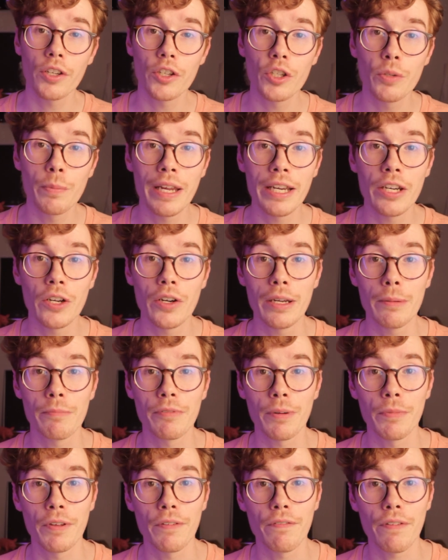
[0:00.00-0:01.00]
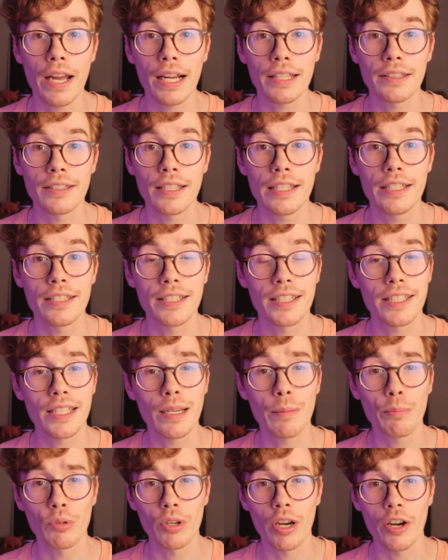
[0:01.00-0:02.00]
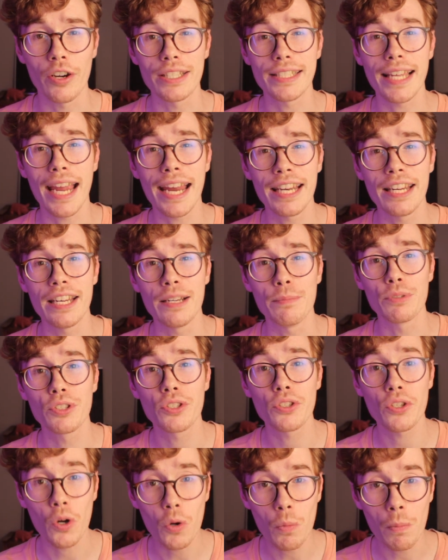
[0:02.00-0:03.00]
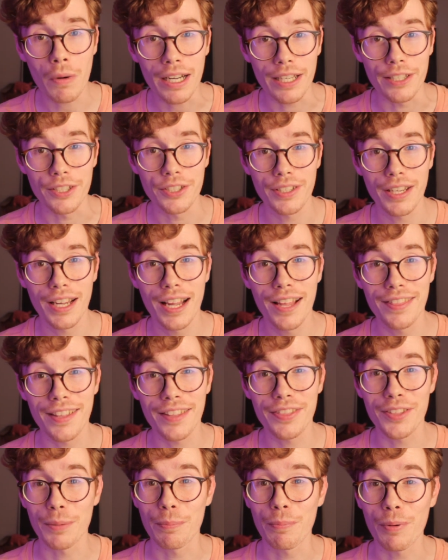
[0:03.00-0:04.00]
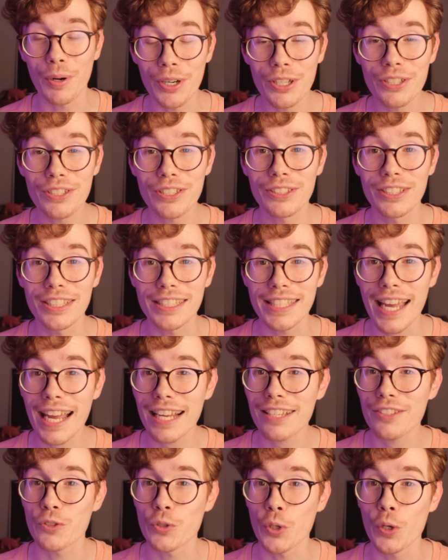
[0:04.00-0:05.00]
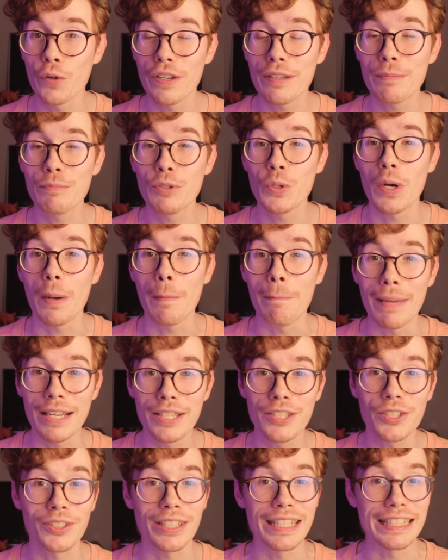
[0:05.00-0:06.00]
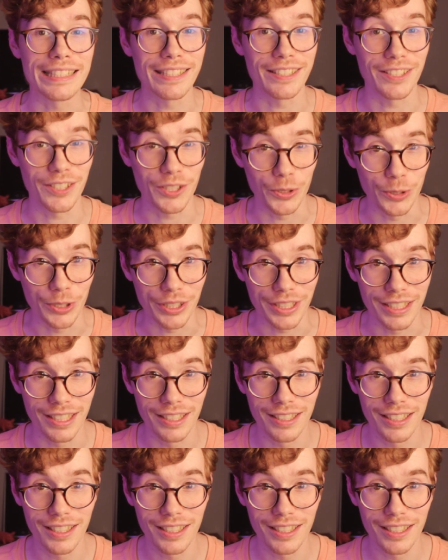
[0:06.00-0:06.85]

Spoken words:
you may know him from the fact that his contemporaries hated him so much that their personal attacks drove him to a mental institution.